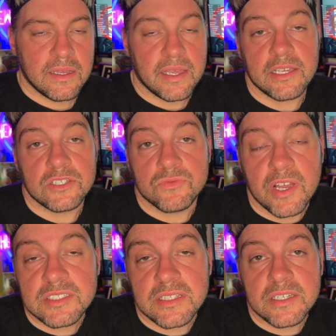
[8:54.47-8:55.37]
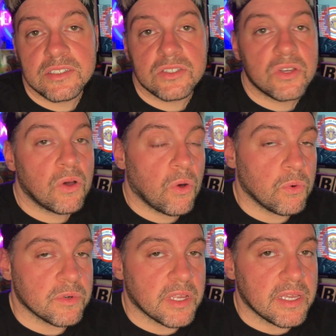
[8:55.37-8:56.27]
He's restless,
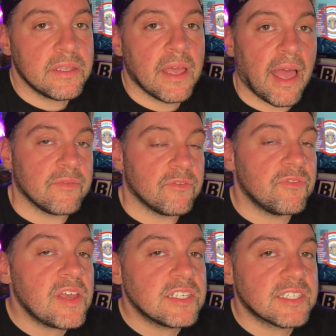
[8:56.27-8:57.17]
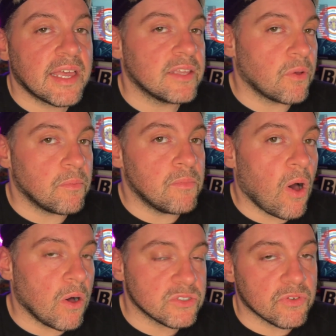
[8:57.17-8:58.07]
haunted, and fixated on
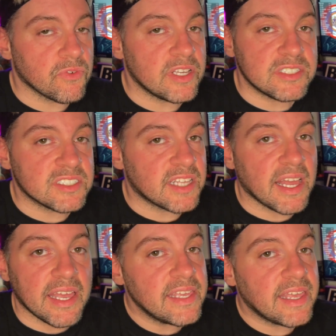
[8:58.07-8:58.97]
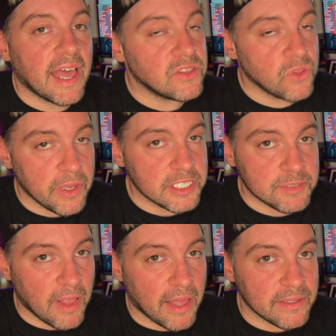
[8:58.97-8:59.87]
Mars for reasons that he cannot
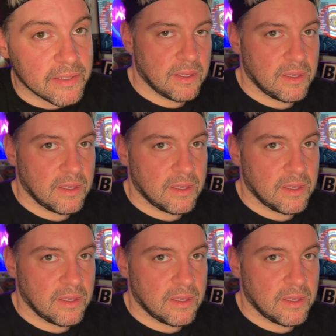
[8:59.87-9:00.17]
explain.